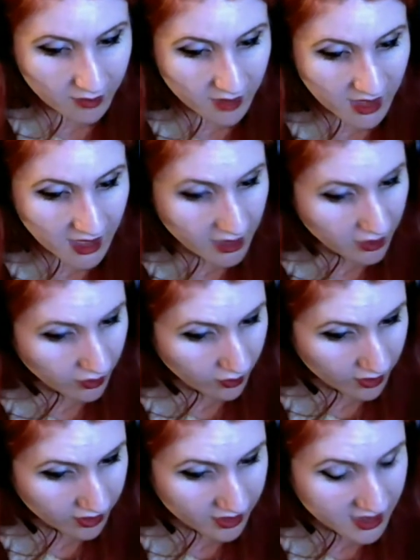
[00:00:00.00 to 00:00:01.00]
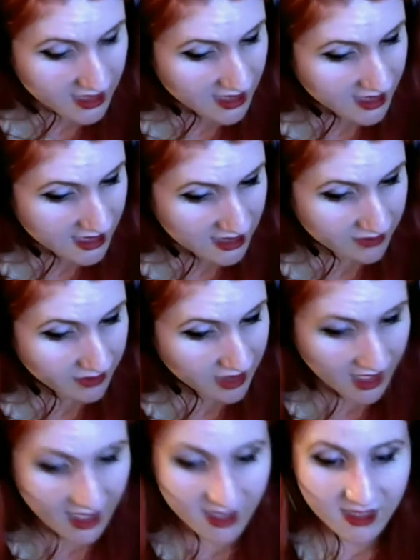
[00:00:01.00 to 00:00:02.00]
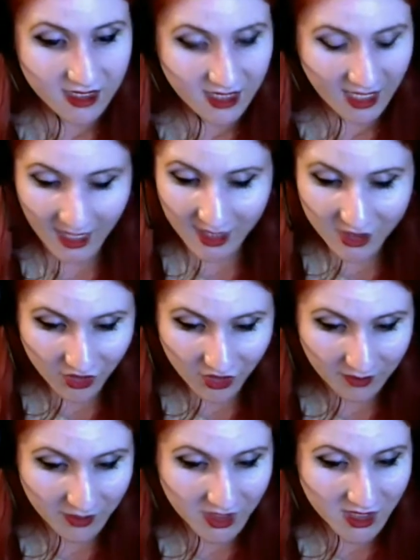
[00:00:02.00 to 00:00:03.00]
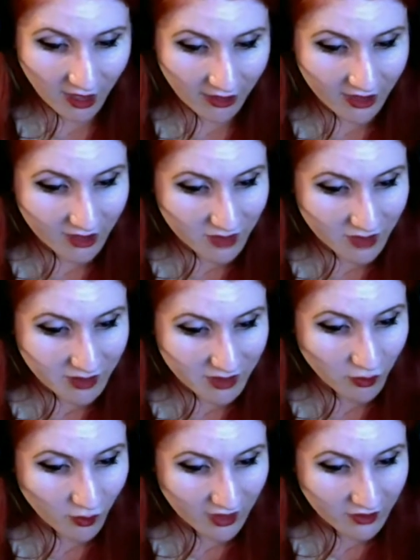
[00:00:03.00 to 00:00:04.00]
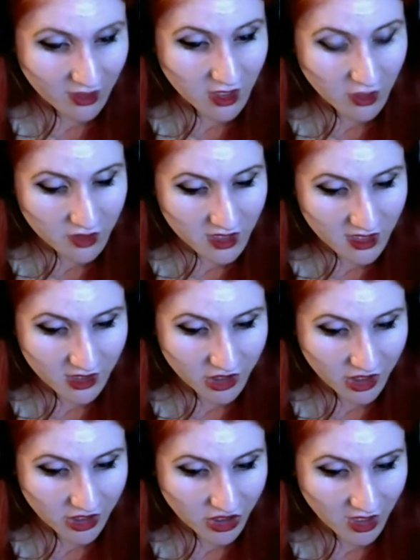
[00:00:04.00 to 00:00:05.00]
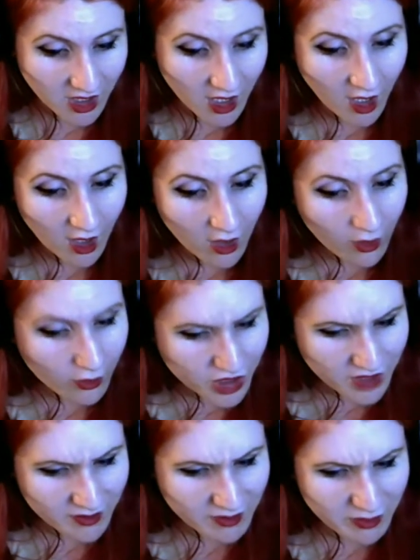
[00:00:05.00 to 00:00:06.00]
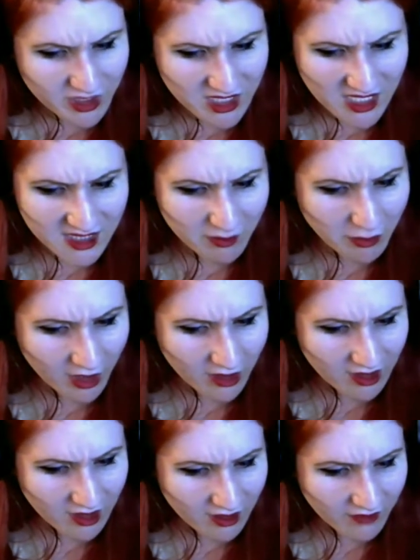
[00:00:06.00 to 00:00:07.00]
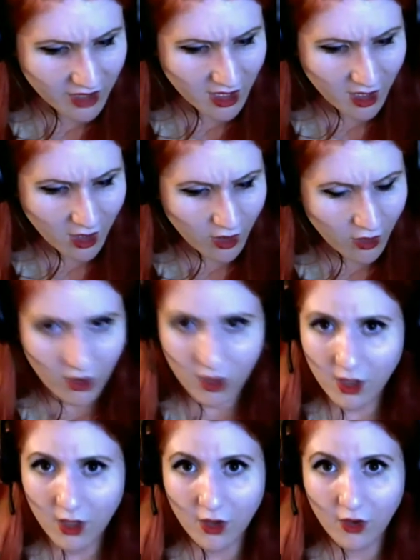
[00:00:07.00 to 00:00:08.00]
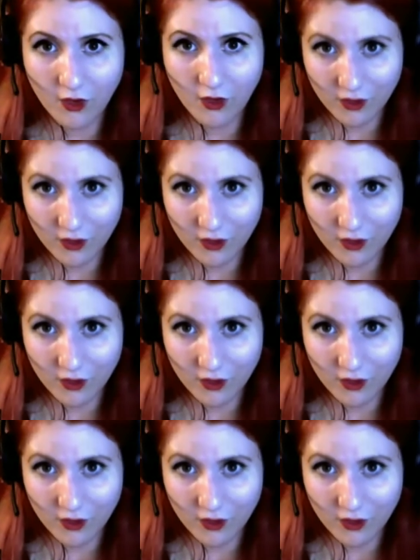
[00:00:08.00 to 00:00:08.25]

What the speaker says: In order to successfully cast this cantrip, the target must be well known to the changeling, or she must possess a part of, or